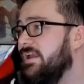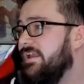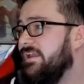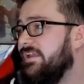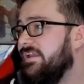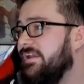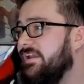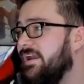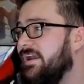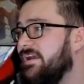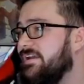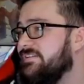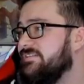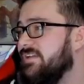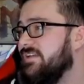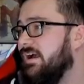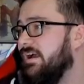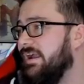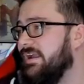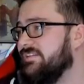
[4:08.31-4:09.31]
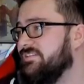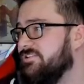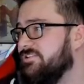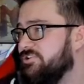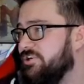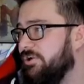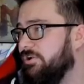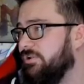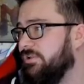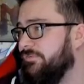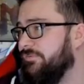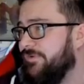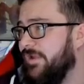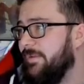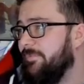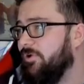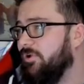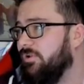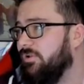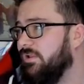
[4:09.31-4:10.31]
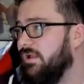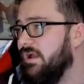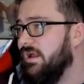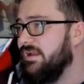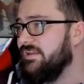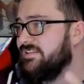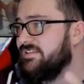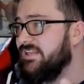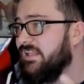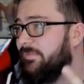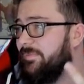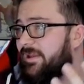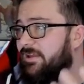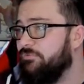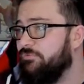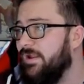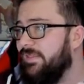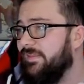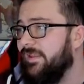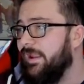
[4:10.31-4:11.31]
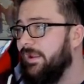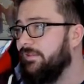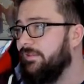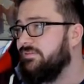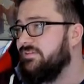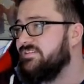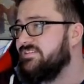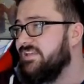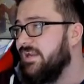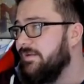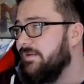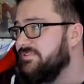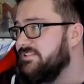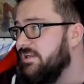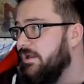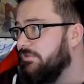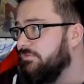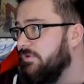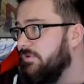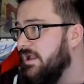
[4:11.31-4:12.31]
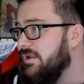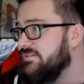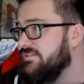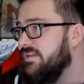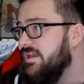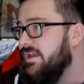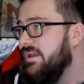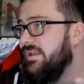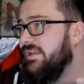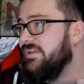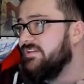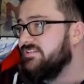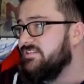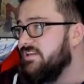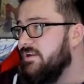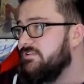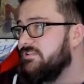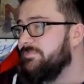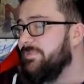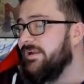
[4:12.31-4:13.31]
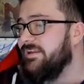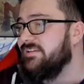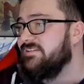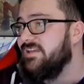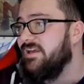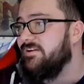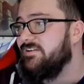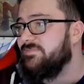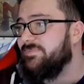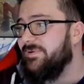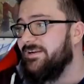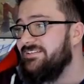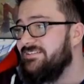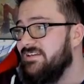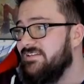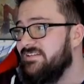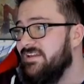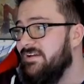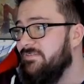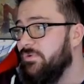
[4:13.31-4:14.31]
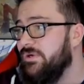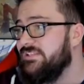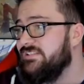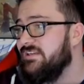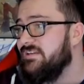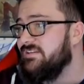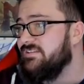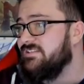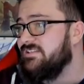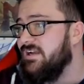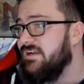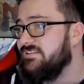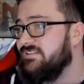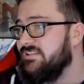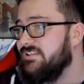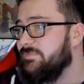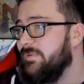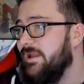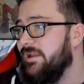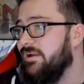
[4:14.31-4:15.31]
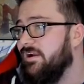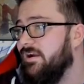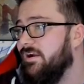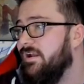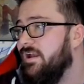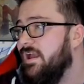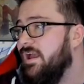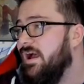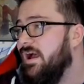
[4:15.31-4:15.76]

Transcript: He has Excadrill, Clefable, Celebi, and Relicanth to set up Stealth Rocks. He has no spike setters, but he does have Weezing as a Toxic Spiker.